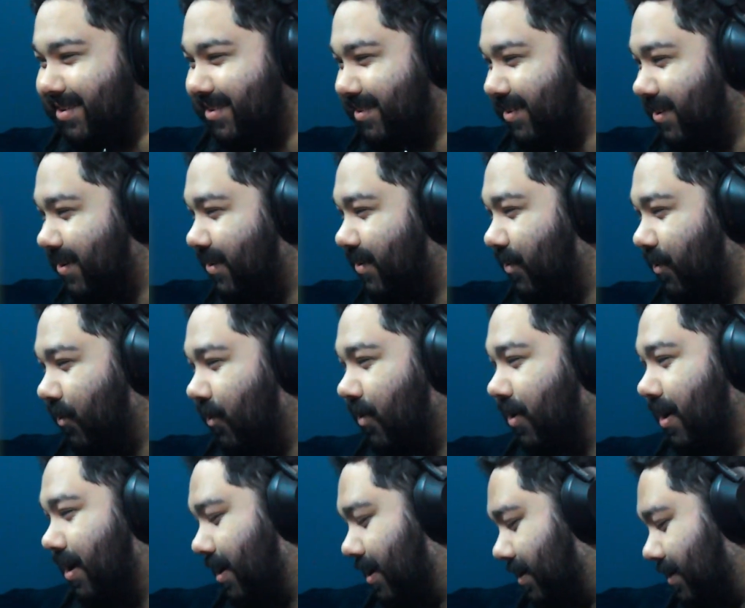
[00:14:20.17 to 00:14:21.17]

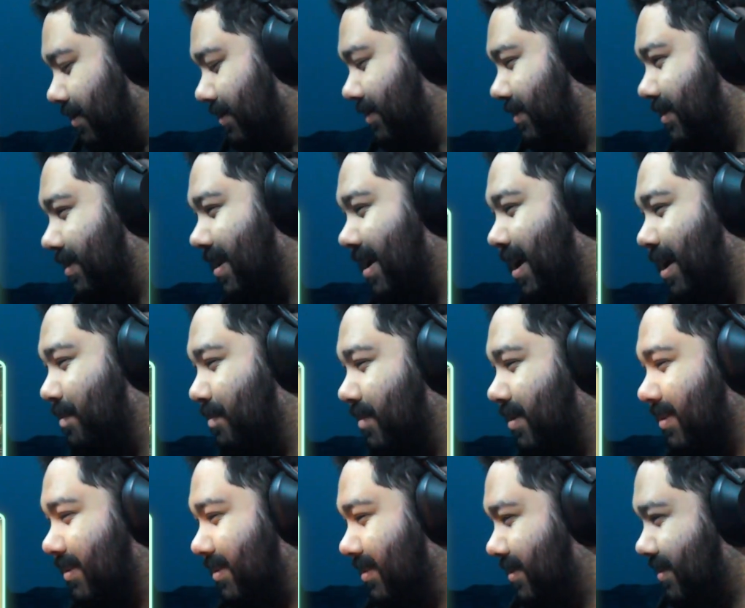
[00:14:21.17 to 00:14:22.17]
right. Damn
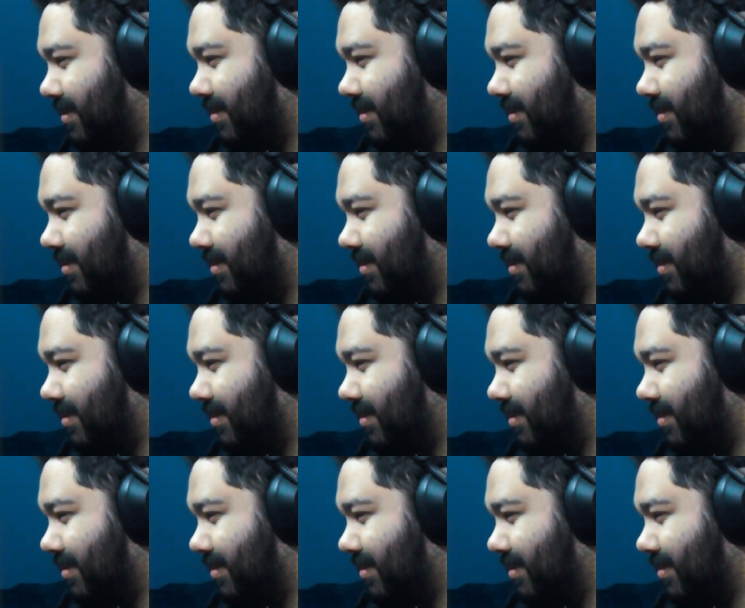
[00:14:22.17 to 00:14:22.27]
it. This